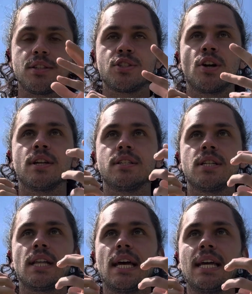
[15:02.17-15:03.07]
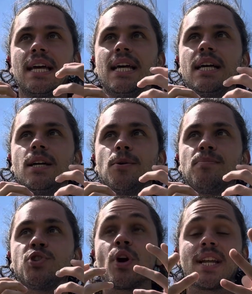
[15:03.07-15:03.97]
started to like
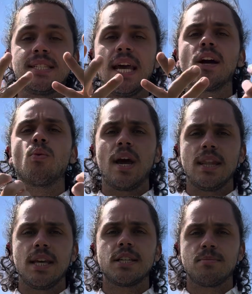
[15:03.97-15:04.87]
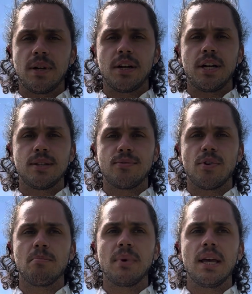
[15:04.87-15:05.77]
try to take away the experience
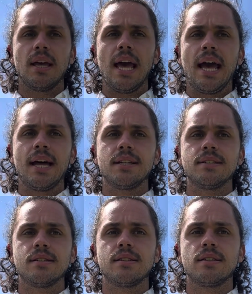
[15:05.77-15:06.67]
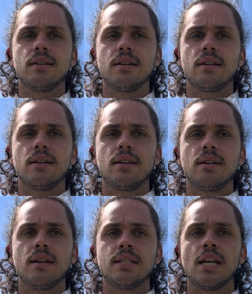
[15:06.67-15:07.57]
from me, and
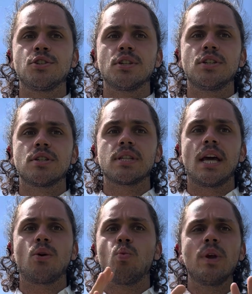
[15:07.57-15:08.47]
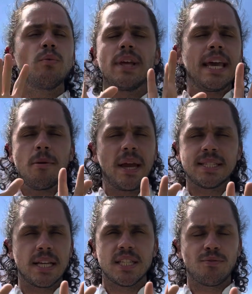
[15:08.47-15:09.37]
essentially just like, we can't make
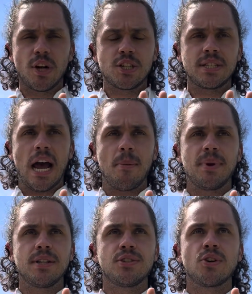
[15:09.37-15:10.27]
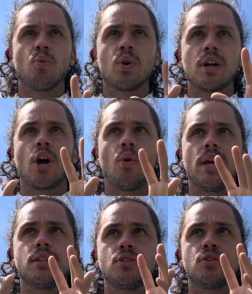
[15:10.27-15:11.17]
sense of what just happened, so we're
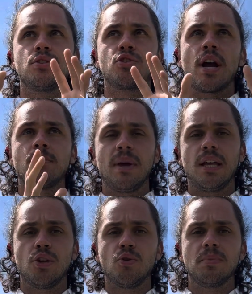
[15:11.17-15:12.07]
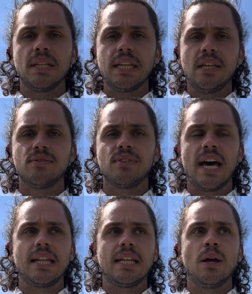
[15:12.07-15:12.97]
going to try to make you believe
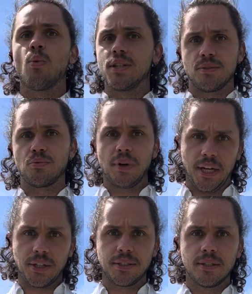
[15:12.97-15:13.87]
that it wasn't real.